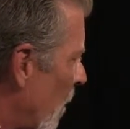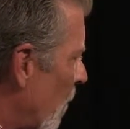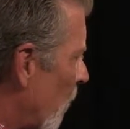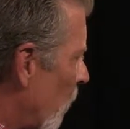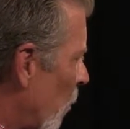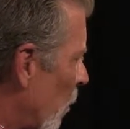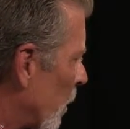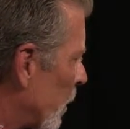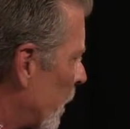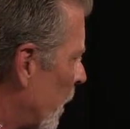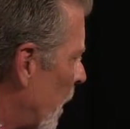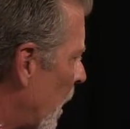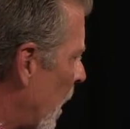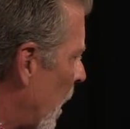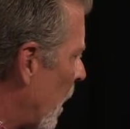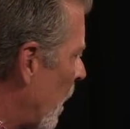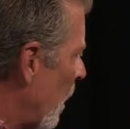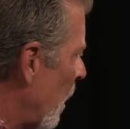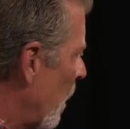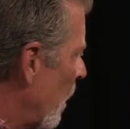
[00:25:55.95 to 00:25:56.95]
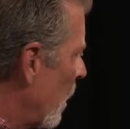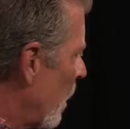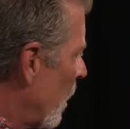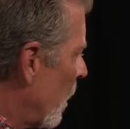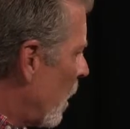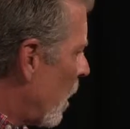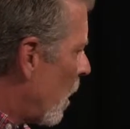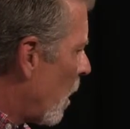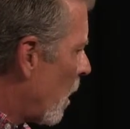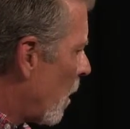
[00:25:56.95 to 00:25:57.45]
for today.
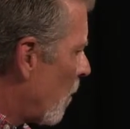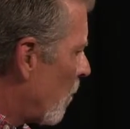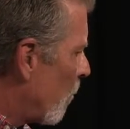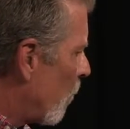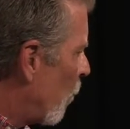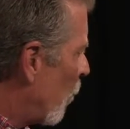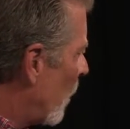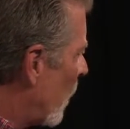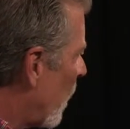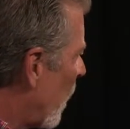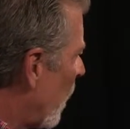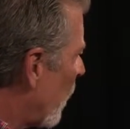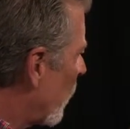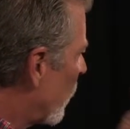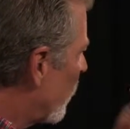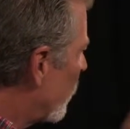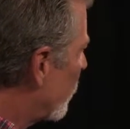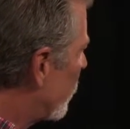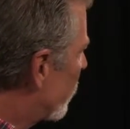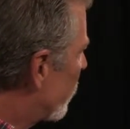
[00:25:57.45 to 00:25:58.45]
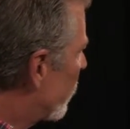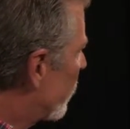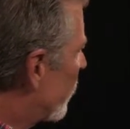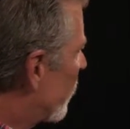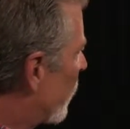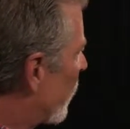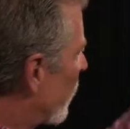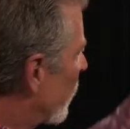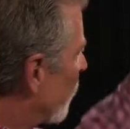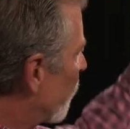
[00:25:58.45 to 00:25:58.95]
But we got a
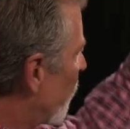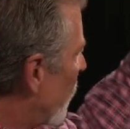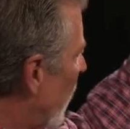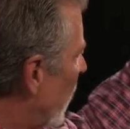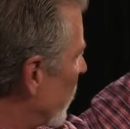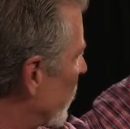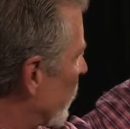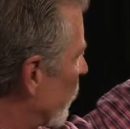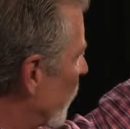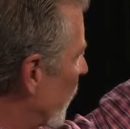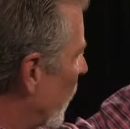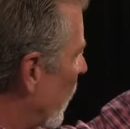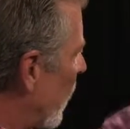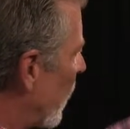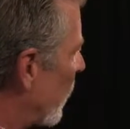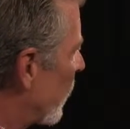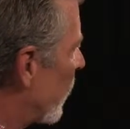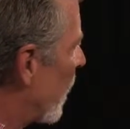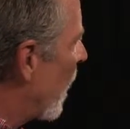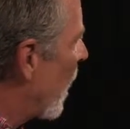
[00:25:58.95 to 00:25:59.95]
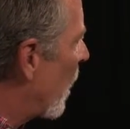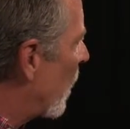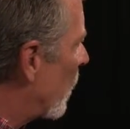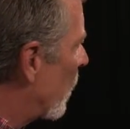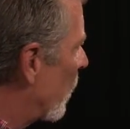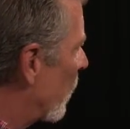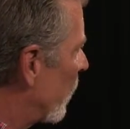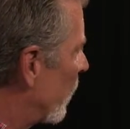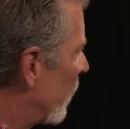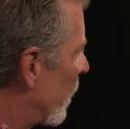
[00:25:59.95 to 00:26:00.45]
good base. We got that
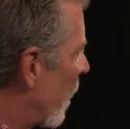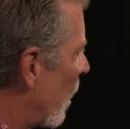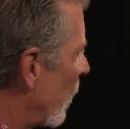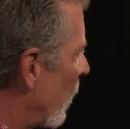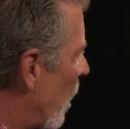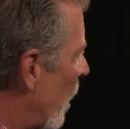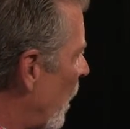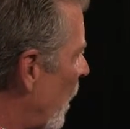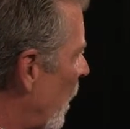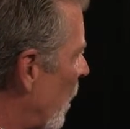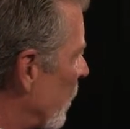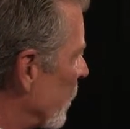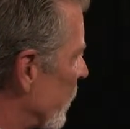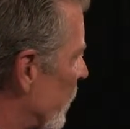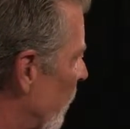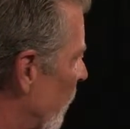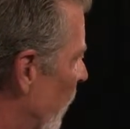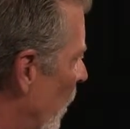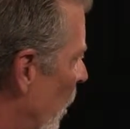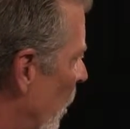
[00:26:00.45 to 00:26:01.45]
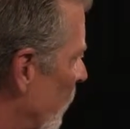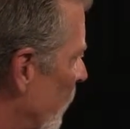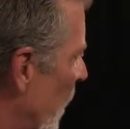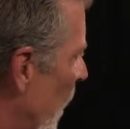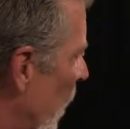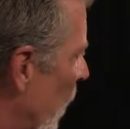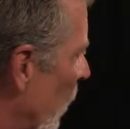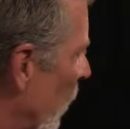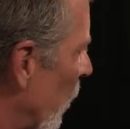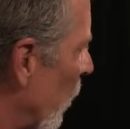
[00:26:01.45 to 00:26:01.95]
lighthouse developed
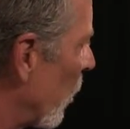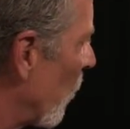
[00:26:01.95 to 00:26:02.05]
out a little